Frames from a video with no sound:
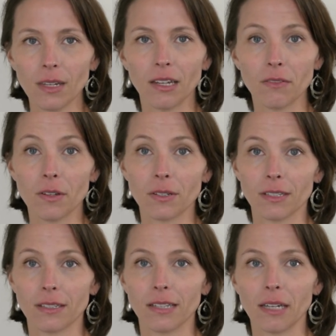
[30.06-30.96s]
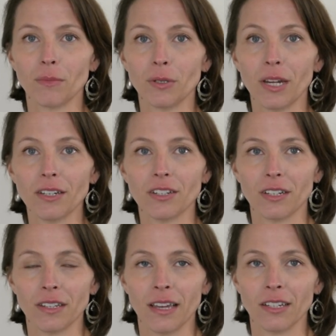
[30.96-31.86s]
If there is a slight
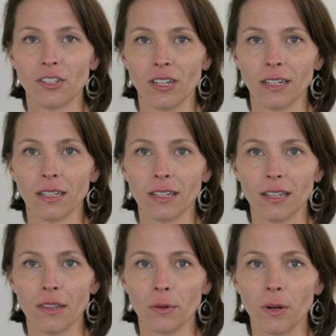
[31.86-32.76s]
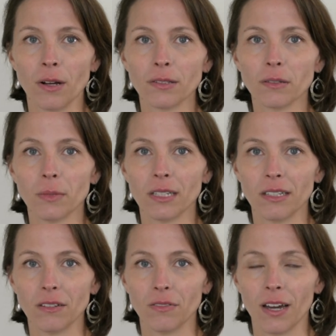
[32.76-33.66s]
mutation in that gene, then there will also be a
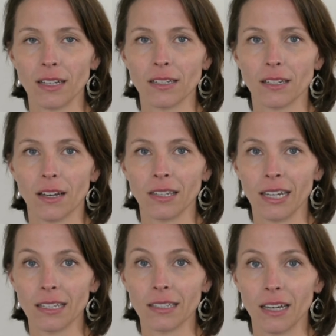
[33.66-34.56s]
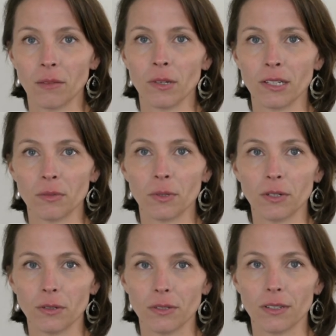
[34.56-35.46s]
defect on the enzyme that is
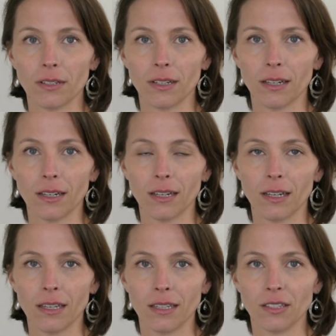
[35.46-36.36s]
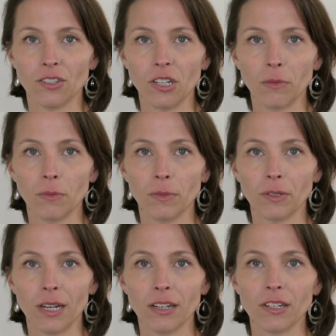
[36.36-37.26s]
produced. This gene
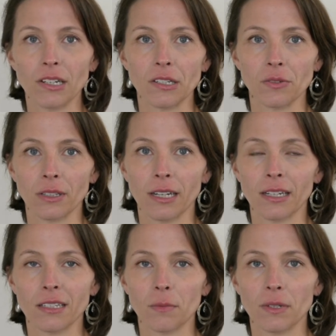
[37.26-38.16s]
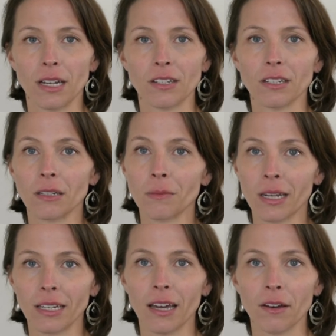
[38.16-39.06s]
mutation is related to potentially
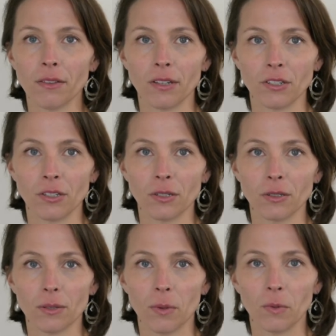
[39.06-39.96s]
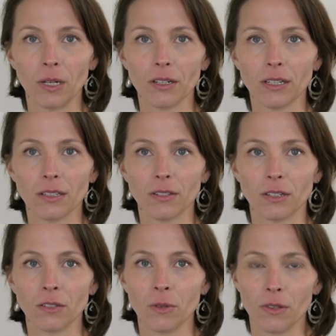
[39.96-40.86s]
many health issues, but we are
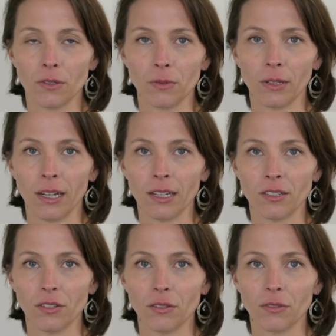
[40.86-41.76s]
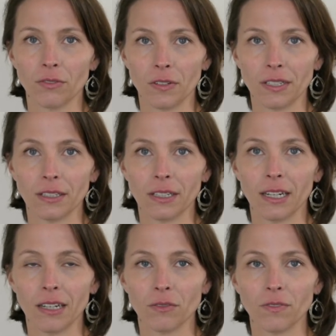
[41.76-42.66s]
concerned with those related to
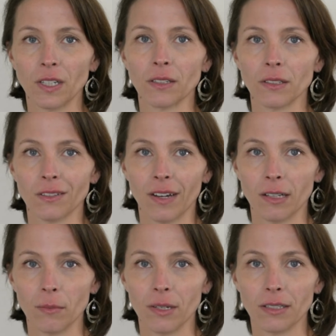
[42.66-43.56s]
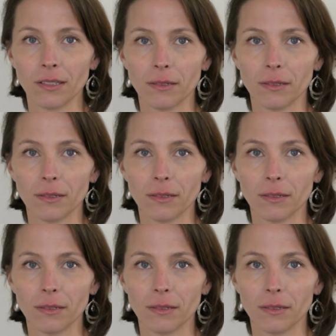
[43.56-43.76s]
fertility and fetal development.